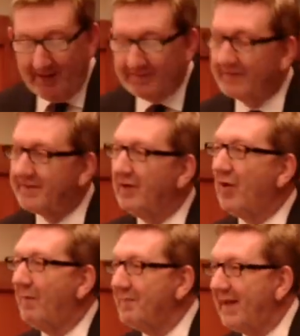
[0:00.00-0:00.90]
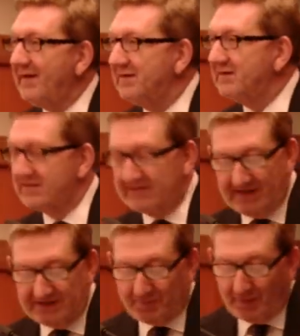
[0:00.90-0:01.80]
that there are many in
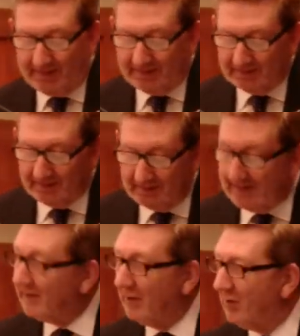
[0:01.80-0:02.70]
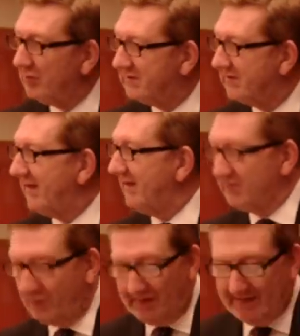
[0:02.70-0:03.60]
today's Britain, let alone
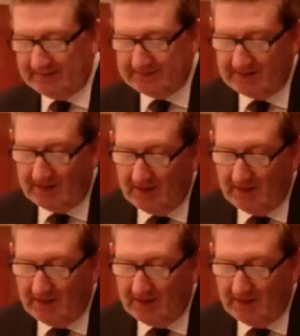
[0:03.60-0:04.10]
today's world,